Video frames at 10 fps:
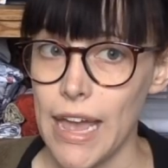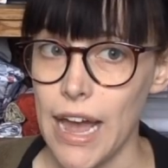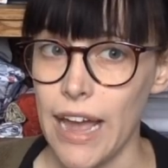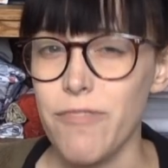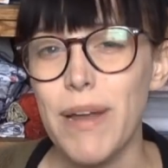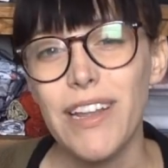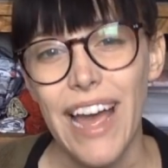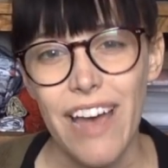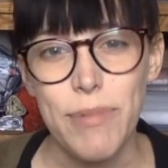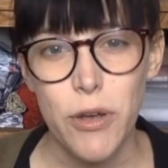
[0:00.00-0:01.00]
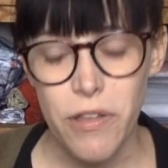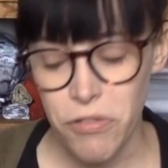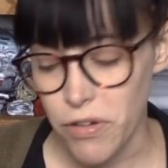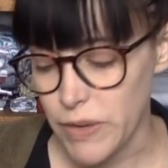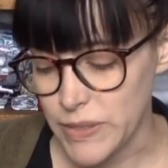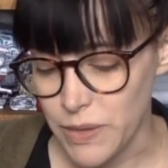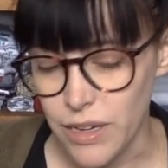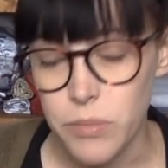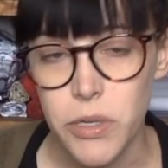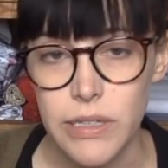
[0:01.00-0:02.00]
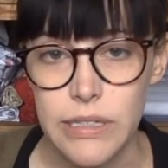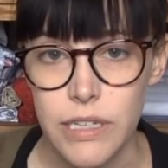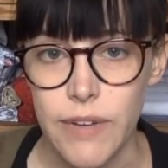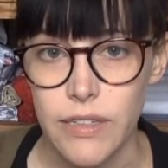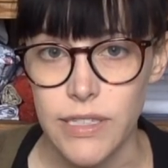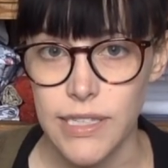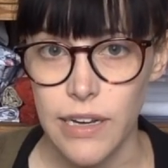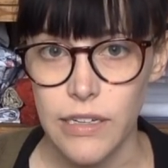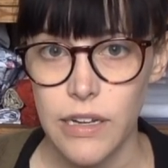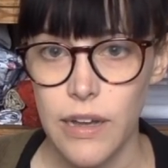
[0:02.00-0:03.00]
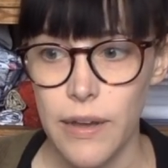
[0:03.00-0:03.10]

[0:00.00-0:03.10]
I have been going through every once in a while and pulling stuff out to sell.